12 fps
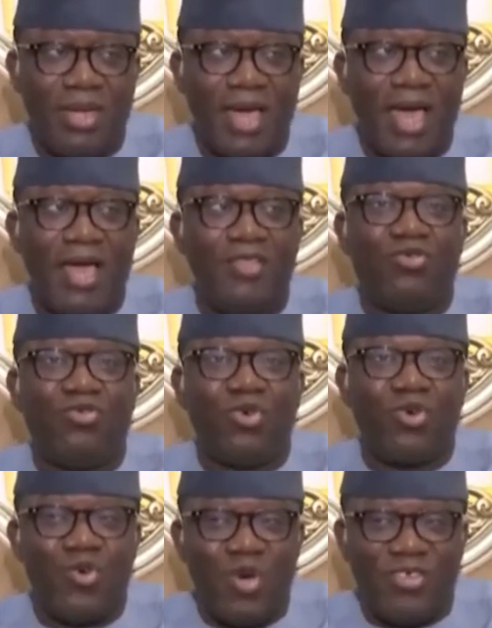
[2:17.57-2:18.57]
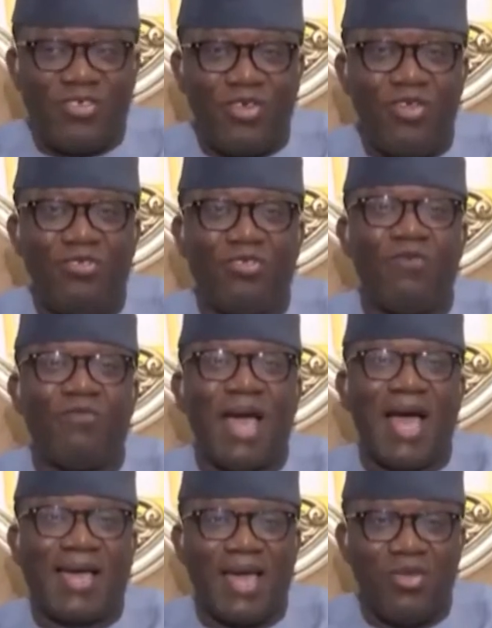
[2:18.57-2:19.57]
and to questions of
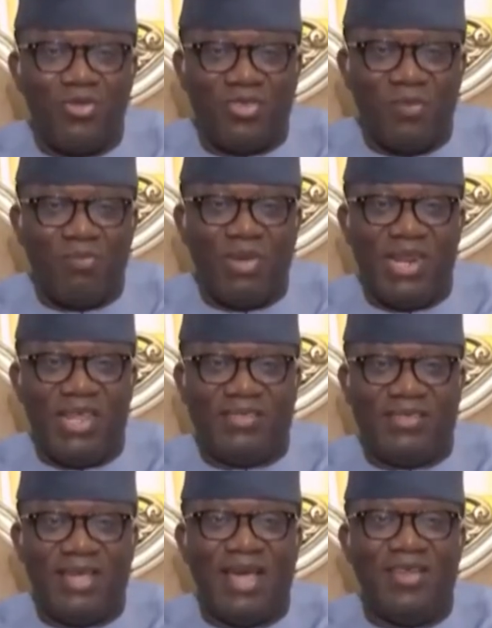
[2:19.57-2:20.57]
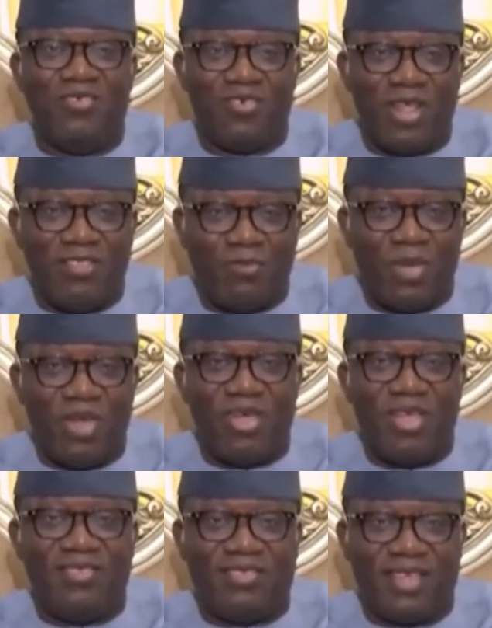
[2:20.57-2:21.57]
accountability and
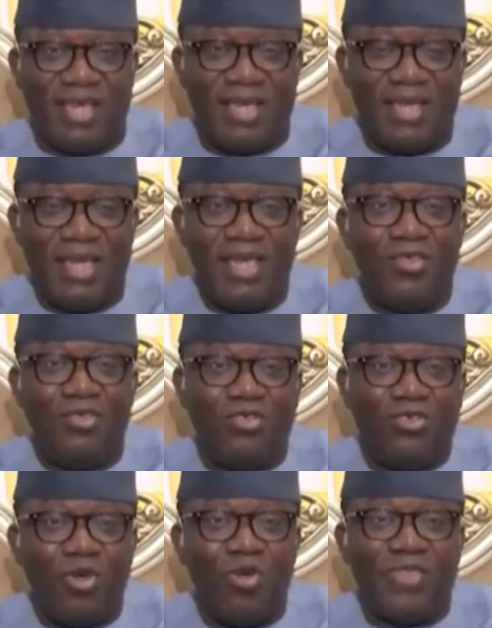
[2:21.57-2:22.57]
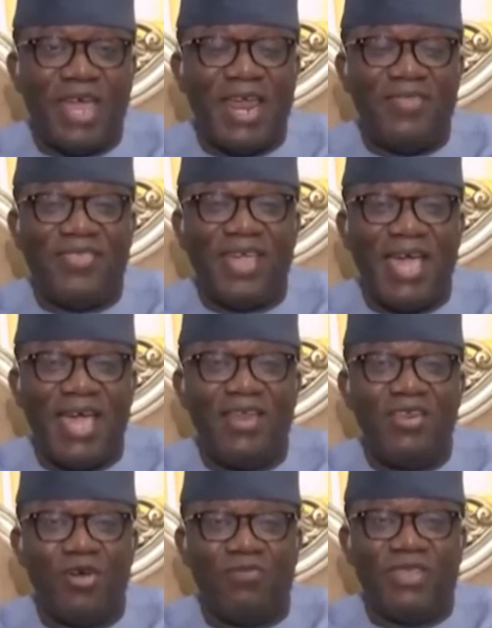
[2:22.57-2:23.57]
transparency so that at the
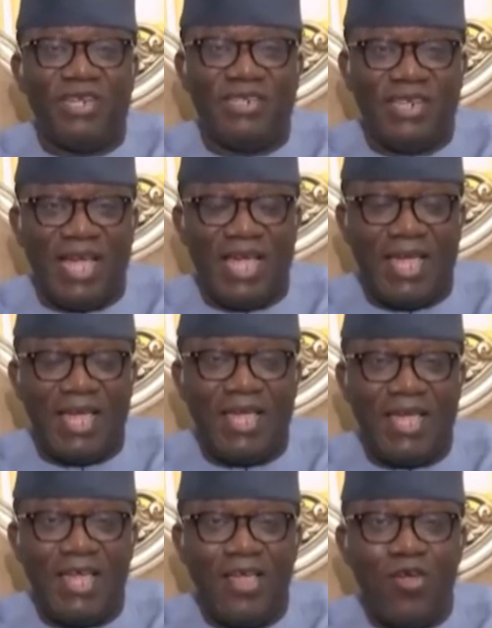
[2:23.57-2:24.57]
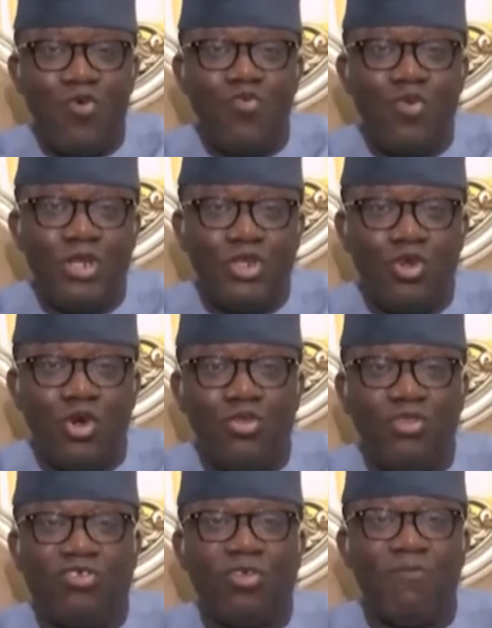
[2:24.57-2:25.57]
end of the day, we
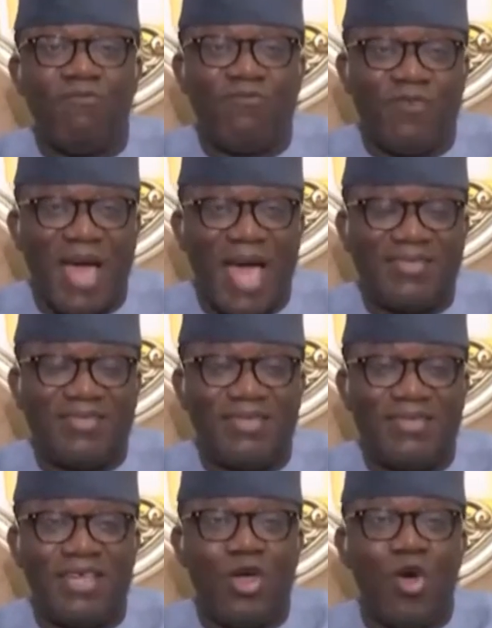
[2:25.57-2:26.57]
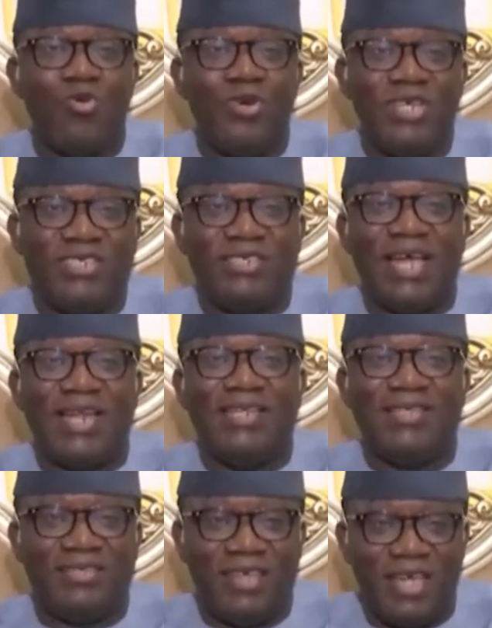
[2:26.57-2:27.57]
don't subvert the original
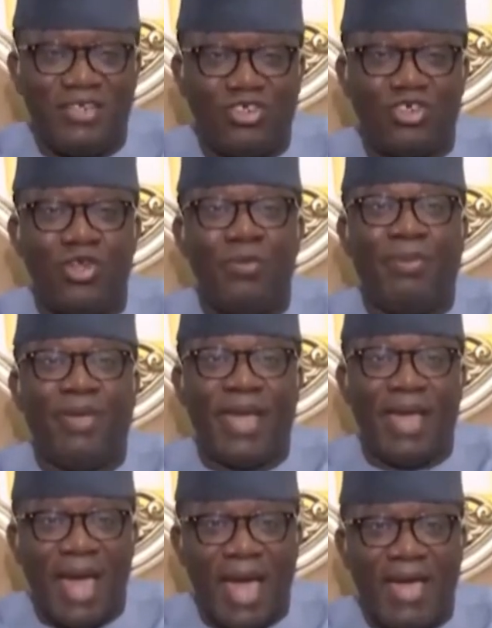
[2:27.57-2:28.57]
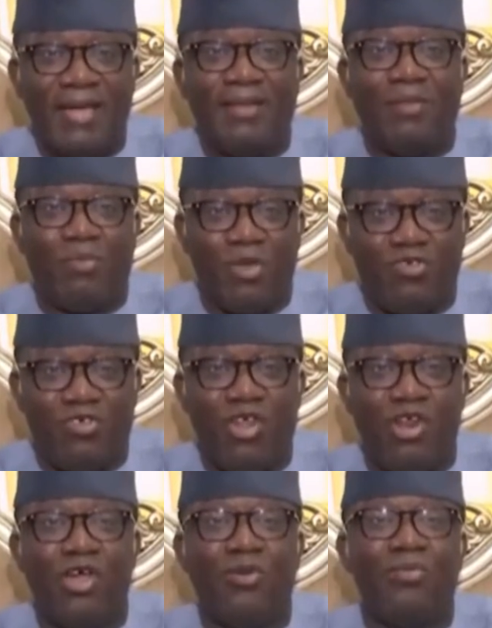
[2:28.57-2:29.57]
intention behind the
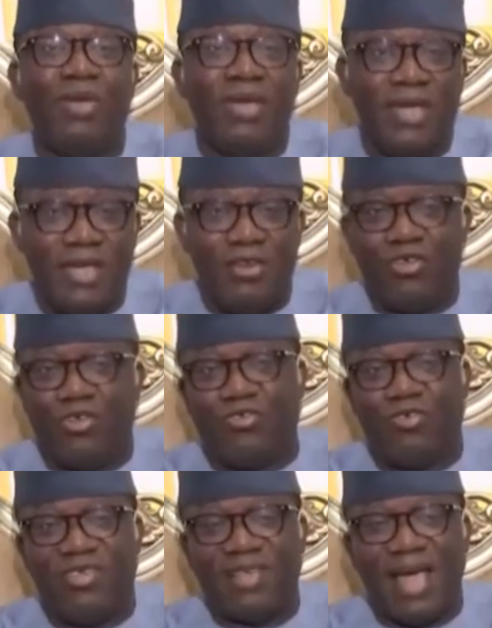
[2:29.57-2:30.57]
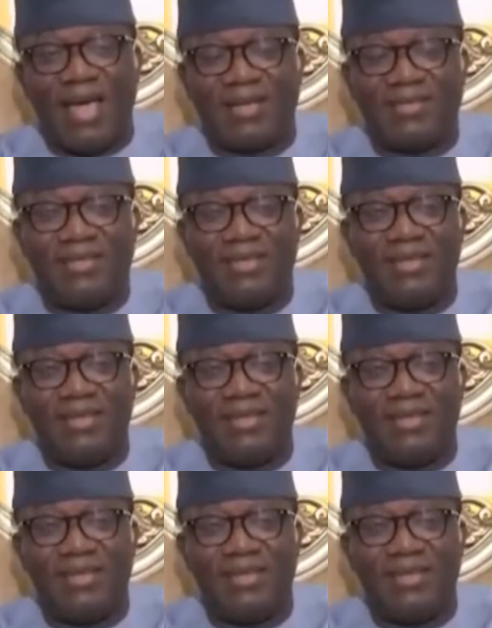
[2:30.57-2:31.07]
Petroleum Industries Act.